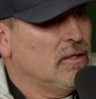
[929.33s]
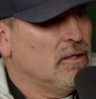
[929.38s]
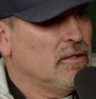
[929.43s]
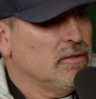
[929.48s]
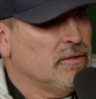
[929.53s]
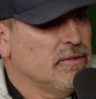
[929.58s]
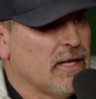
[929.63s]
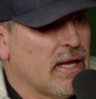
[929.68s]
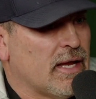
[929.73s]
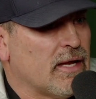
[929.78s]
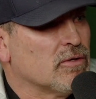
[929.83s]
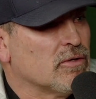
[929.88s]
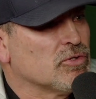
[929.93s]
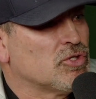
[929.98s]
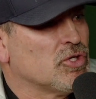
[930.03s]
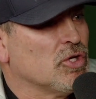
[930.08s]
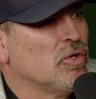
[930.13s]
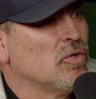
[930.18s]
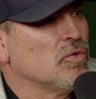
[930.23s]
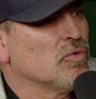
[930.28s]
Daniel
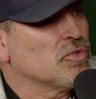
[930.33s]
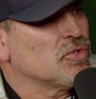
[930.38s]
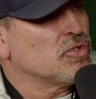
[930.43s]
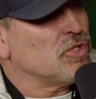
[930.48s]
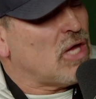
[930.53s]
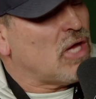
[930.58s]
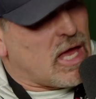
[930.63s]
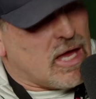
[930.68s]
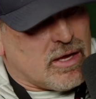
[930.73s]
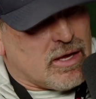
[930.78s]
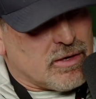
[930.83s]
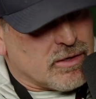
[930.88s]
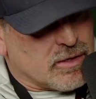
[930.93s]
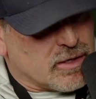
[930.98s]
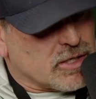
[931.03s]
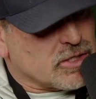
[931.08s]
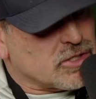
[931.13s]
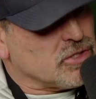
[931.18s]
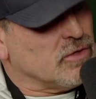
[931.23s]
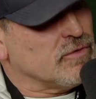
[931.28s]
Jones ain't going to
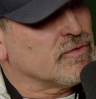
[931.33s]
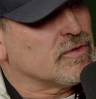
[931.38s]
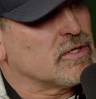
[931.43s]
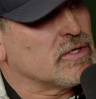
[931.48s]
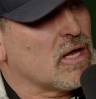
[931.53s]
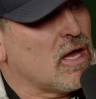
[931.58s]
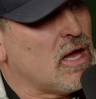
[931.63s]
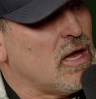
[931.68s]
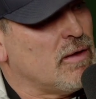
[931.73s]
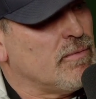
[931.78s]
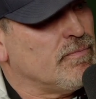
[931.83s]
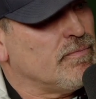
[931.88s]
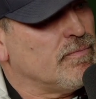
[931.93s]
get you over the top?